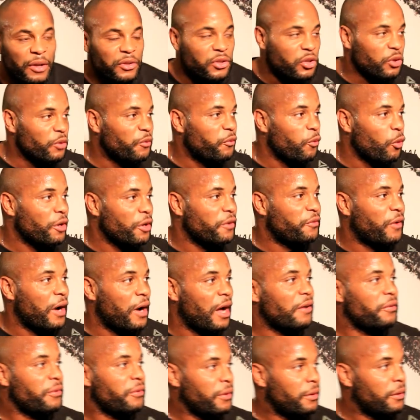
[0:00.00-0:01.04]
About
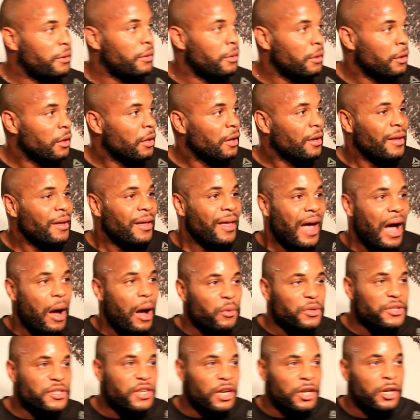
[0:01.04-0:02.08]
245. I
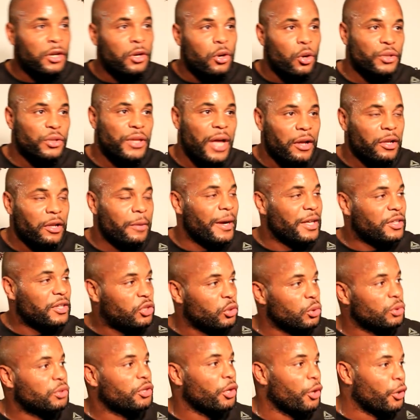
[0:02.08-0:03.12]
was gonna go down about
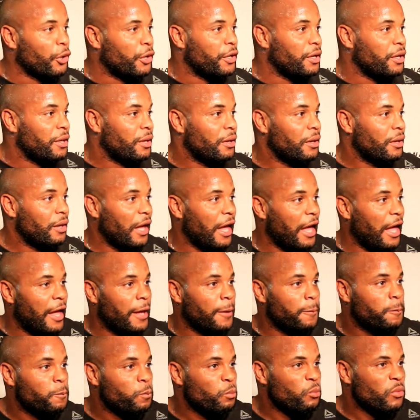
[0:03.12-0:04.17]
230,
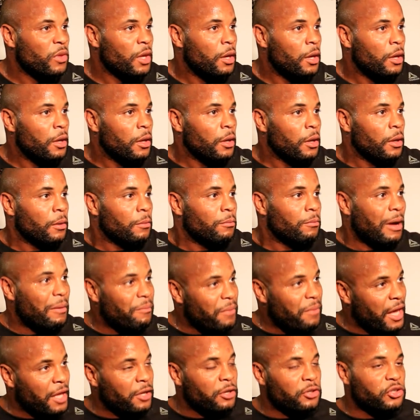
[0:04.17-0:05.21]
and my
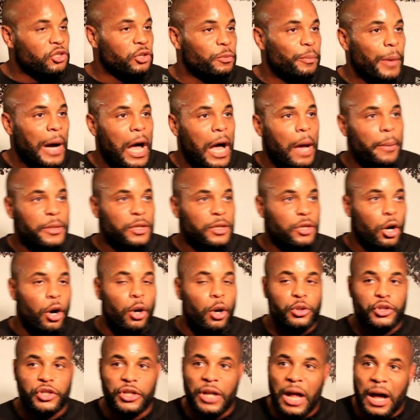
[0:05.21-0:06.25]
manager, Bob, and
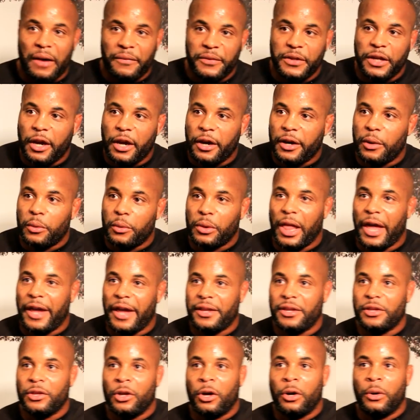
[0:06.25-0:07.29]
coach, and Javier, they were
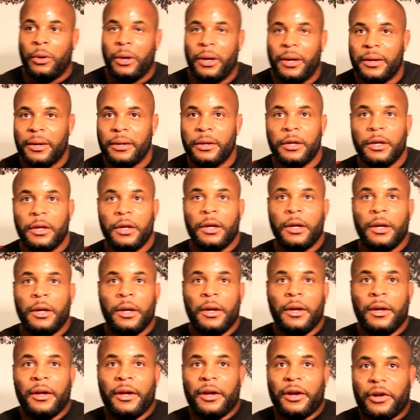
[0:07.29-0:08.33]
like, you know,
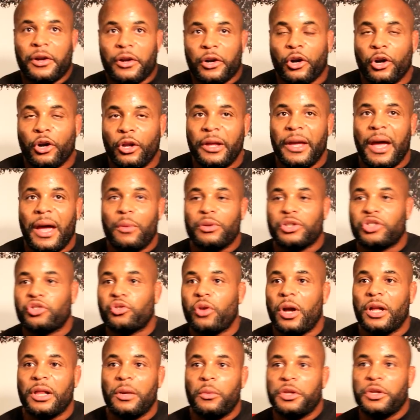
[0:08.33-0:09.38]
early I was
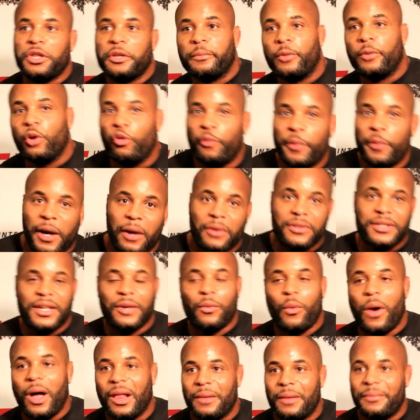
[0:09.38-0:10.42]
struggling with the movement. I was
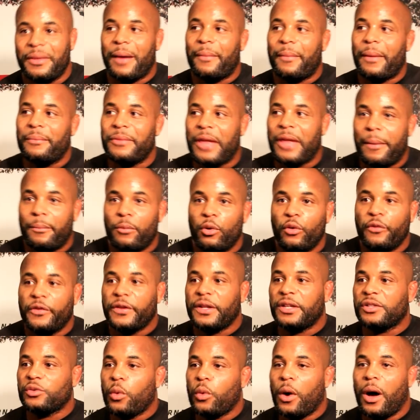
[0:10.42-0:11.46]
like, well, I'm not
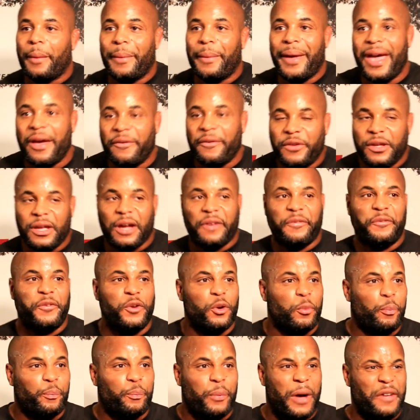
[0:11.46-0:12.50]
moving as well. I'm heavy, I
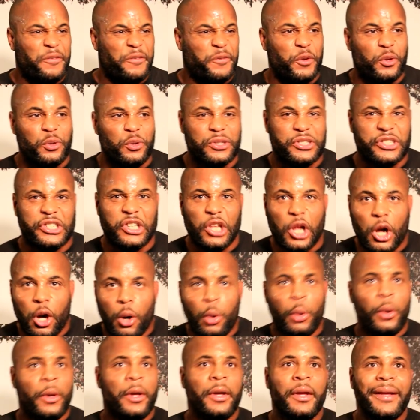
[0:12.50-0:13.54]
feel
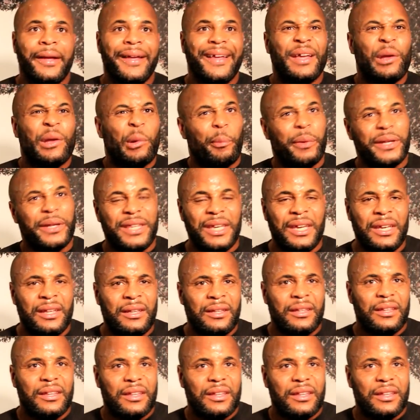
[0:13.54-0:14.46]
slow. But then,